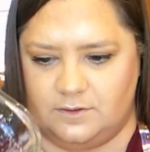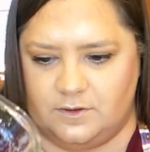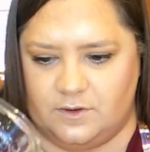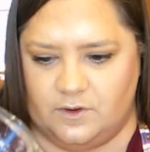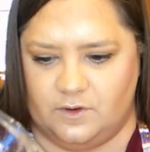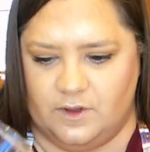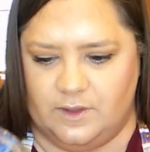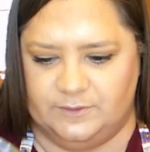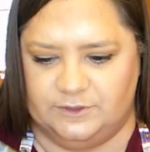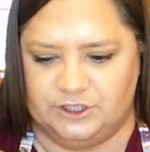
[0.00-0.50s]

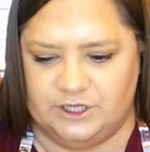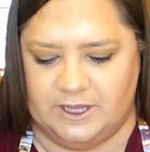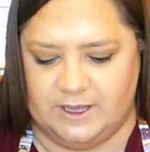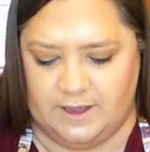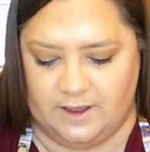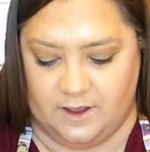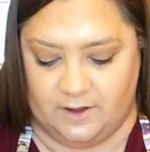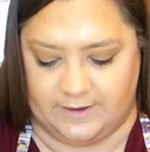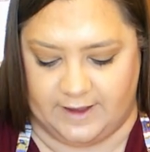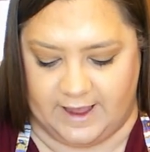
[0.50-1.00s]
OMG.
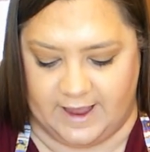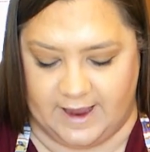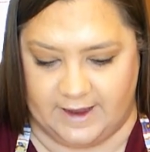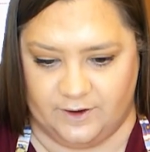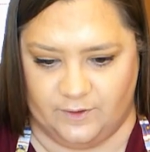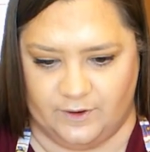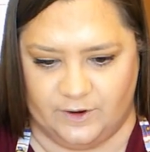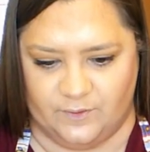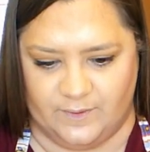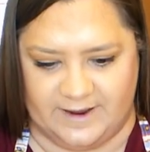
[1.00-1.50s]
Okay, I
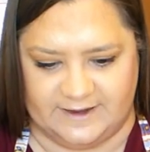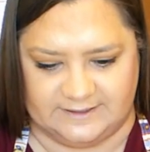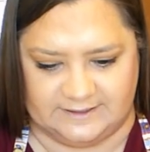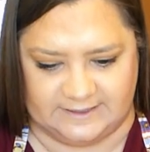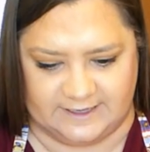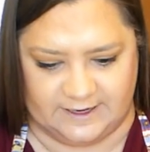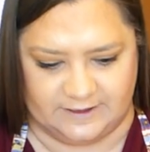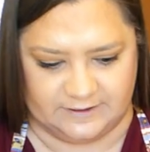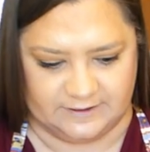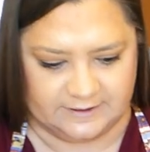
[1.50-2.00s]
don't want to waste
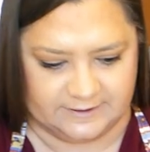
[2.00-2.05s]
it.